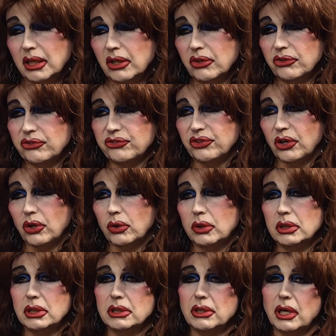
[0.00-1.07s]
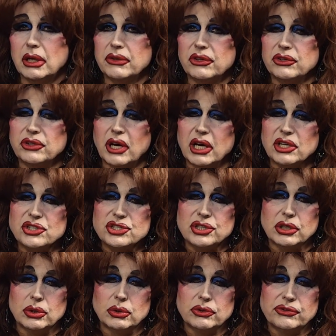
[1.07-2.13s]
So the talk
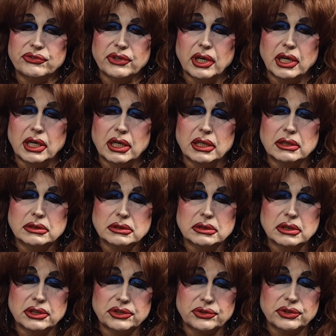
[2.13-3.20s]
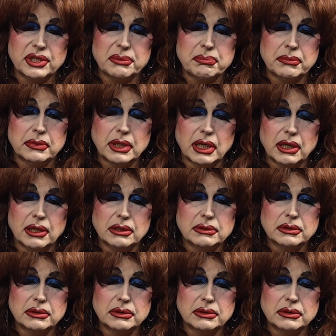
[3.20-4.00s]
shows uh, literally uh,